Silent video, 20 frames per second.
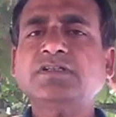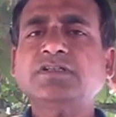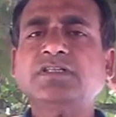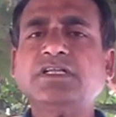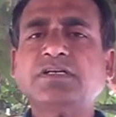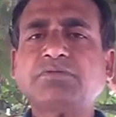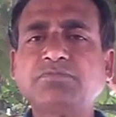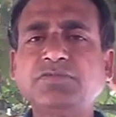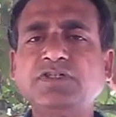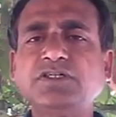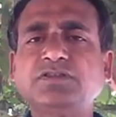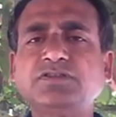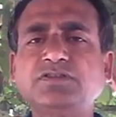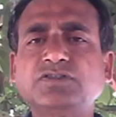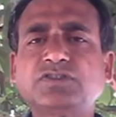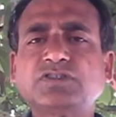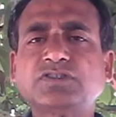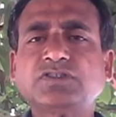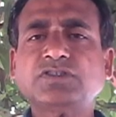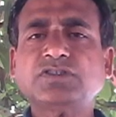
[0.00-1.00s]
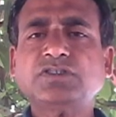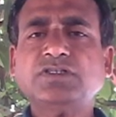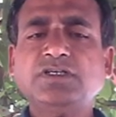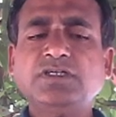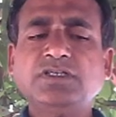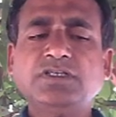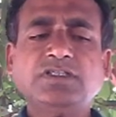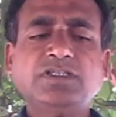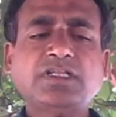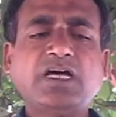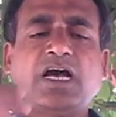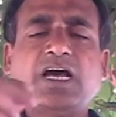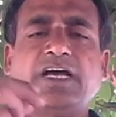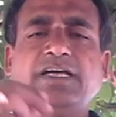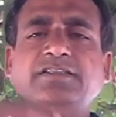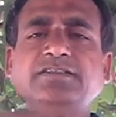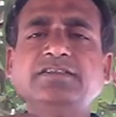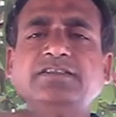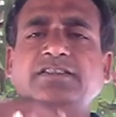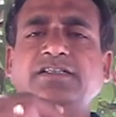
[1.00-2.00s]
That means the
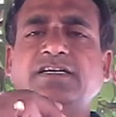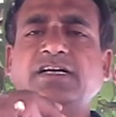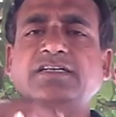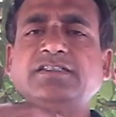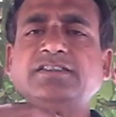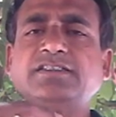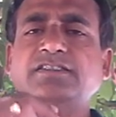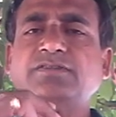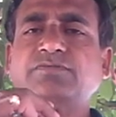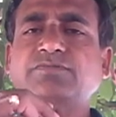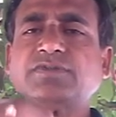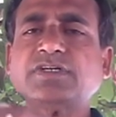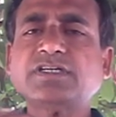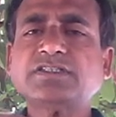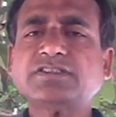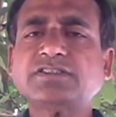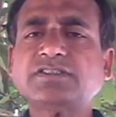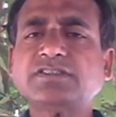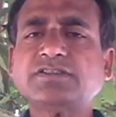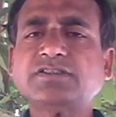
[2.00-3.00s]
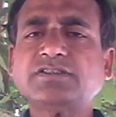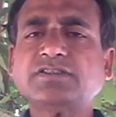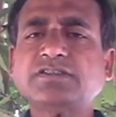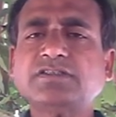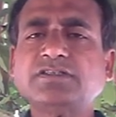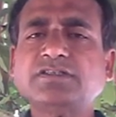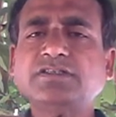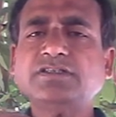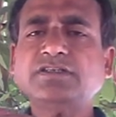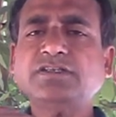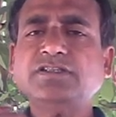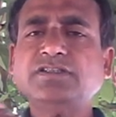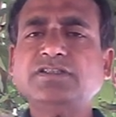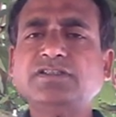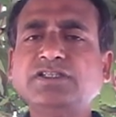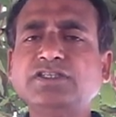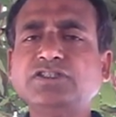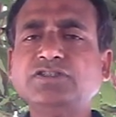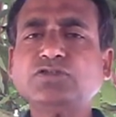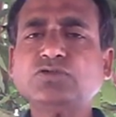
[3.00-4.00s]
iron content present in
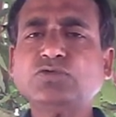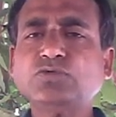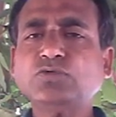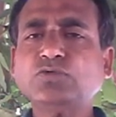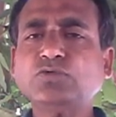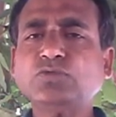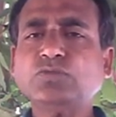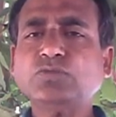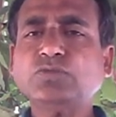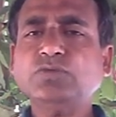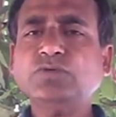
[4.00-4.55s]
these two